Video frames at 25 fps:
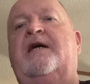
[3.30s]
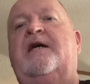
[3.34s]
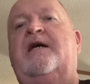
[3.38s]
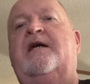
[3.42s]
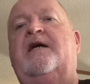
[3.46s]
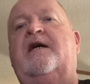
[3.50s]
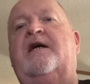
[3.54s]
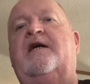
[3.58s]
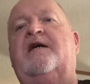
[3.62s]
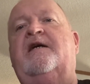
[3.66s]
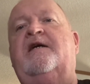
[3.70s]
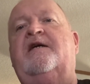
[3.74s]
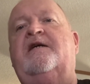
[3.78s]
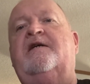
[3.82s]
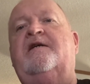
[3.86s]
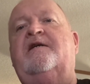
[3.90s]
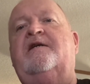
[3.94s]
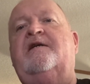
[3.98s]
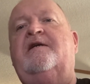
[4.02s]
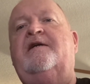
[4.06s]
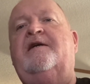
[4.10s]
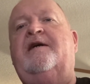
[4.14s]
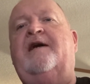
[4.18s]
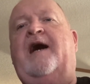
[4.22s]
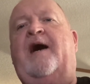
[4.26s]

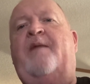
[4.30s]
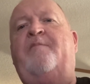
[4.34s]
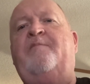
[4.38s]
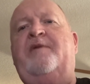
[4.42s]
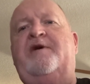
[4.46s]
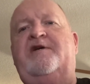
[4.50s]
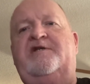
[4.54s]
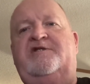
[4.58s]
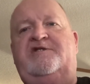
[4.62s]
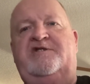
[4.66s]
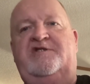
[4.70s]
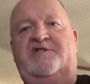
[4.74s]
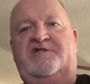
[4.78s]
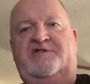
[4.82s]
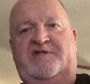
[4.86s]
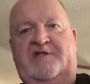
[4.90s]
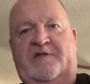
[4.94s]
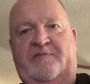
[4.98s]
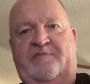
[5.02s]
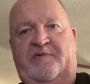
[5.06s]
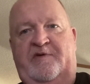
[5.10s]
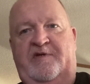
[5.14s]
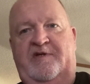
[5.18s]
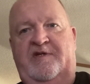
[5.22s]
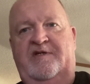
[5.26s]
I mentioned
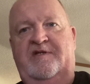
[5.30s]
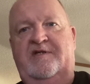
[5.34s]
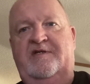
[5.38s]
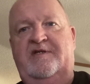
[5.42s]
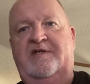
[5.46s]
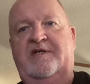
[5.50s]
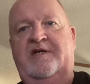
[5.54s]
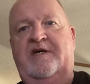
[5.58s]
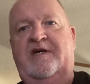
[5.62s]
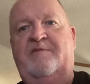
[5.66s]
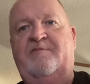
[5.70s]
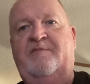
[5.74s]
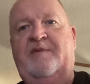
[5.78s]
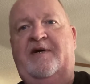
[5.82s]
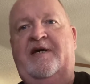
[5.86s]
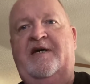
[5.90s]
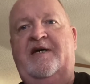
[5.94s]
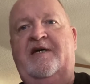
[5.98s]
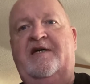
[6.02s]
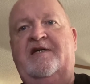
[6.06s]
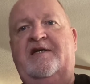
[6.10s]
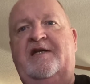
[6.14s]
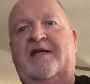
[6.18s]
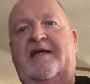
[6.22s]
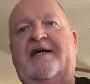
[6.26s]
something in
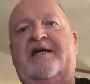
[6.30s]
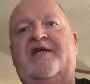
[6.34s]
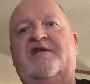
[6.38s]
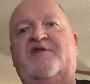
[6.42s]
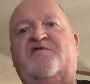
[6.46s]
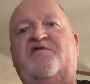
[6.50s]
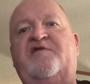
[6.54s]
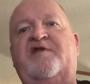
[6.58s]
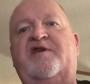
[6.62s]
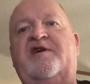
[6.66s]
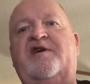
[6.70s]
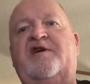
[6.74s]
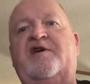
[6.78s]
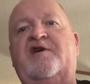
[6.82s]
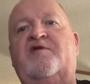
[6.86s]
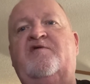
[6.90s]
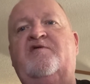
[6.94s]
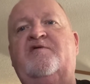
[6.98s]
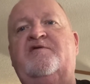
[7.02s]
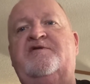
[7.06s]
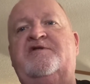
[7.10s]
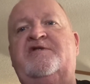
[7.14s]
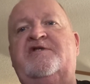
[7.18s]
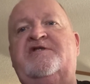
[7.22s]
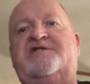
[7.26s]
my last
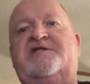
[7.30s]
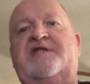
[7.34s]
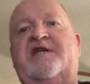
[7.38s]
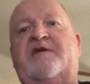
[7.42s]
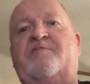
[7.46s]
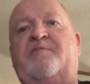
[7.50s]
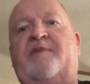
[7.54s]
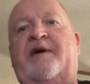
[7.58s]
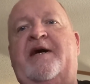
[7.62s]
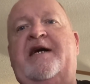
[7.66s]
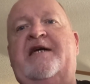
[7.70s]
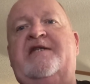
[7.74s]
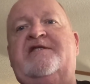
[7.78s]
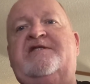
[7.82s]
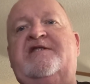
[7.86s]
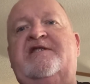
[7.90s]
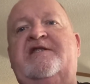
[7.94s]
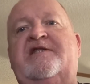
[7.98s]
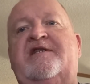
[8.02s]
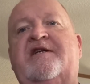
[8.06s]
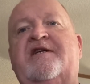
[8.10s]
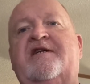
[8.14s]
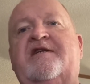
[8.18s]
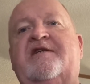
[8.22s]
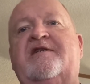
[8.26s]
video, just in
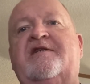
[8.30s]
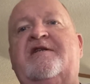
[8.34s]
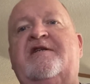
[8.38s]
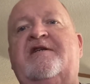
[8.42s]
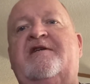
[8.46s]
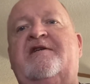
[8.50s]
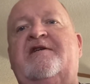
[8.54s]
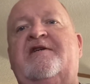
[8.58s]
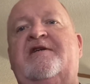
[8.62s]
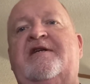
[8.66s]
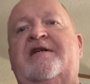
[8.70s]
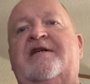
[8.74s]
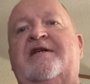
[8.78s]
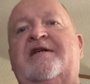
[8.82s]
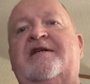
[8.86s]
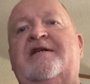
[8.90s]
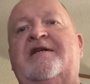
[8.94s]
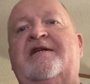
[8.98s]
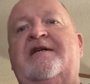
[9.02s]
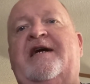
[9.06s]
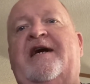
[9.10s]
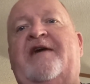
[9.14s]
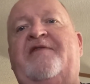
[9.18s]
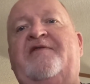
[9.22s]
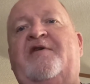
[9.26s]
passing, and
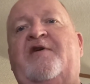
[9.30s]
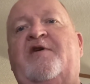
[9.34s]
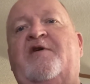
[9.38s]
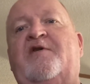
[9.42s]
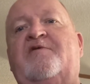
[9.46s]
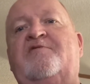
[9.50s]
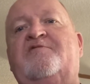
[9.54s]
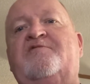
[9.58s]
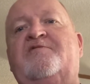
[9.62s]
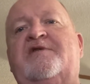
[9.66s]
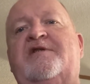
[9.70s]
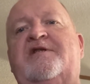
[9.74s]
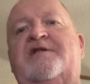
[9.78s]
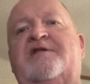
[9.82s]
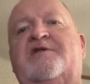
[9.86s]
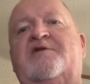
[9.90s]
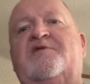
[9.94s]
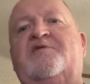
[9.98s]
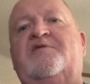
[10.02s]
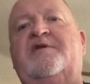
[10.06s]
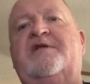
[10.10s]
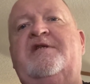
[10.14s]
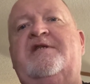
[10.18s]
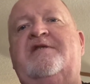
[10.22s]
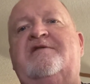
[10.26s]
I thought, well, you know
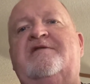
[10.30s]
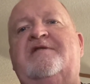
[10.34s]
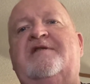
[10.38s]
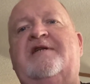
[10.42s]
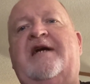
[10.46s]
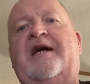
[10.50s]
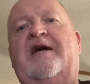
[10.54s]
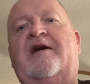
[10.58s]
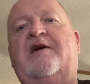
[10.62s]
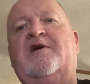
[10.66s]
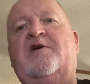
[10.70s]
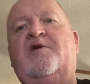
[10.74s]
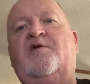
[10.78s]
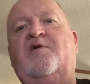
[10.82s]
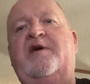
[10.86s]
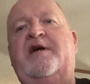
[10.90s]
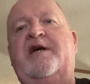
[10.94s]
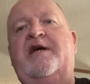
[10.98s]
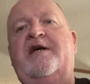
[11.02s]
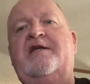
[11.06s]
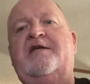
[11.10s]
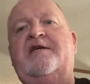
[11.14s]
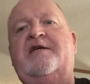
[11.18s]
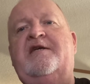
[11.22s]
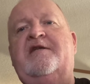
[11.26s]
what? I'll go
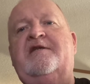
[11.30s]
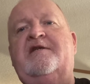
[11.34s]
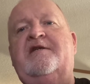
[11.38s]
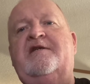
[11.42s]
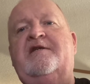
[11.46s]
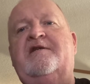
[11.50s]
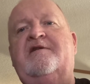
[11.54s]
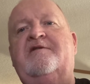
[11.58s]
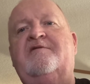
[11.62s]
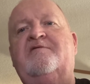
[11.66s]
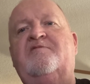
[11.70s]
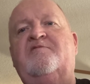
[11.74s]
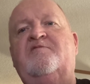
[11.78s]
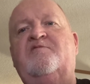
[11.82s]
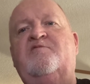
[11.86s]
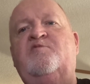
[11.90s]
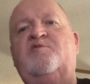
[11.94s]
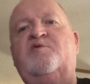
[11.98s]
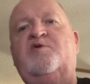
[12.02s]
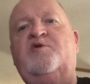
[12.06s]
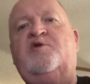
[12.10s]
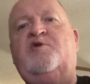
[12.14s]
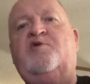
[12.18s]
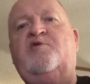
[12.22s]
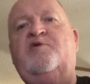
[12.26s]
ahead and
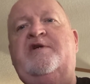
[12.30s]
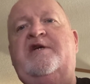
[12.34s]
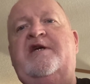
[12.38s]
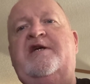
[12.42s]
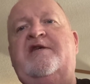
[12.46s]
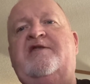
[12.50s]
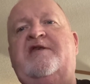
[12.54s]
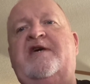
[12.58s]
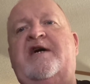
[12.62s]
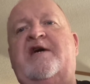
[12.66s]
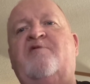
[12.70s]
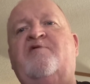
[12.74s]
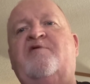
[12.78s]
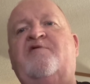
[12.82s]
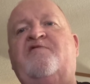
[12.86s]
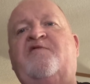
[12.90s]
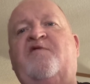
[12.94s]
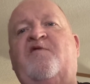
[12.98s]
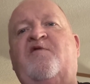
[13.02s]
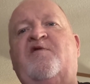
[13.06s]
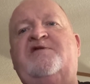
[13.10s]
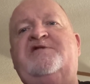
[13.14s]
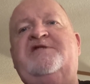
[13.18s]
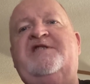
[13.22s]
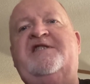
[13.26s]
we'll create that one
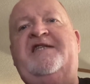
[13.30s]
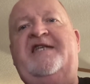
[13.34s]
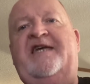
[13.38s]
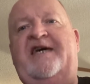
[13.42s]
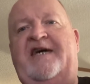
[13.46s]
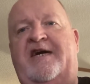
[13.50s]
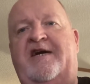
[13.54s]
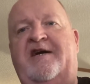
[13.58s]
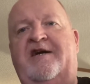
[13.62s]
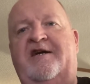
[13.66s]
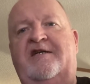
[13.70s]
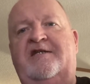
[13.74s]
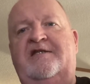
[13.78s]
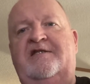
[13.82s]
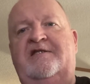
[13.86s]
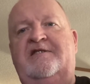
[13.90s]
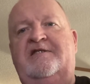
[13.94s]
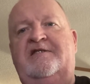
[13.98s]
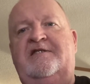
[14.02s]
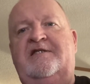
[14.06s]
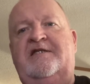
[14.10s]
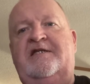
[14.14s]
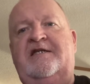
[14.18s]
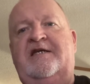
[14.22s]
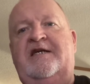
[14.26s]
for today,
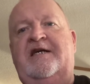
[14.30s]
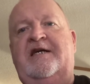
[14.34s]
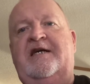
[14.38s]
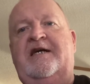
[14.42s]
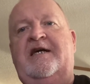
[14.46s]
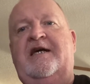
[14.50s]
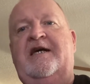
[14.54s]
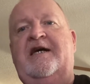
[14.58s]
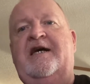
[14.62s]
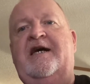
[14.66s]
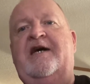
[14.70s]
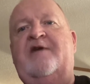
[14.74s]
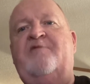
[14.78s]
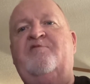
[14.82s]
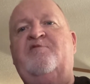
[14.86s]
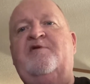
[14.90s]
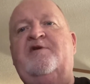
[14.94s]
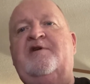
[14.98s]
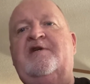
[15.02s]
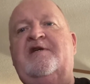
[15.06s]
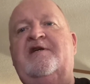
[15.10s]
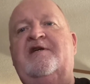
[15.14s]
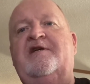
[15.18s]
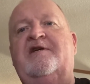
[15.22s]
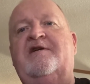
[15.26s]
and
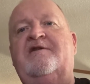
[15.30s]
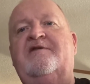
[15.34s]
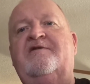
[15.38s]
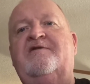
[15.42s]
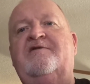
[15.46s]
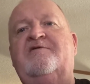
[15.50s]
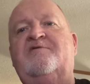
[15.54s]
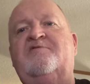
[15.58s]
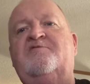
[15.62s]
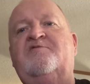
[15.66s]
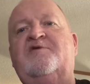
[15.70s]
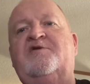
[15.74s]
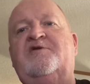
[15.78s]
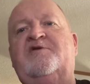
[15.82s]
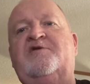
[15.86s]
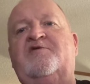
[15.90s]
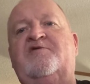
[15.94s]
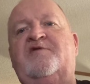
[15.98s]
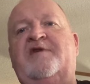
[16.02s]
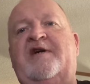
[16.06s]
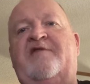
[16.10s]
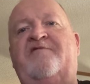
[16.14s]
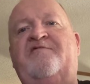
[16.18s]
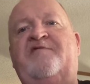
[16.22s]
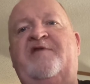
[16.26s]
we'll do
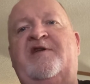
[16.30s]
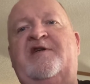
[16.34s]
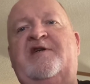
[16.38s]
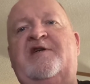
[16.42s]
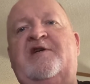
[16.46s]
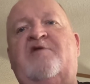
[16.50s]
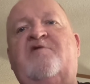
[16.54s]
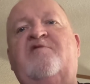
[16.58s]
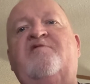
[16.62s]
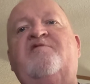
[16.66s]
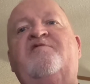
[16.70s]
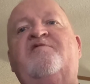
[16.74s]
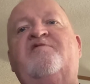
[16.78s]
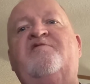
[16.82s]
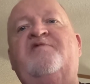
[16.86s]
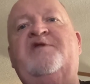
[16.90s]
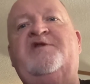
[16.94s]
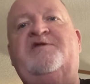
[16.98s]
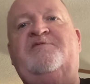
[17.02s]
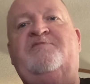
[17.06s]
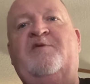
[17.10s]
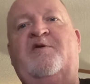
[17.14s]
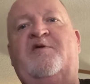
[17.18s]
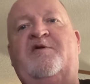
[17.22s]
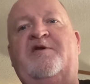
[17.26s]
that video
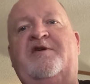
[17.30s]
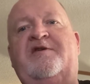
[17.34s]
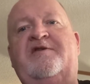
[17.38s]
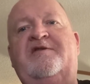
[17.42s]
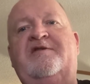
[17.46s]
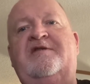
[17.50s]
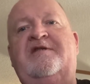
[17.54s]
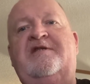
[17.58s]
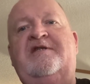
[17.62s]
this morning.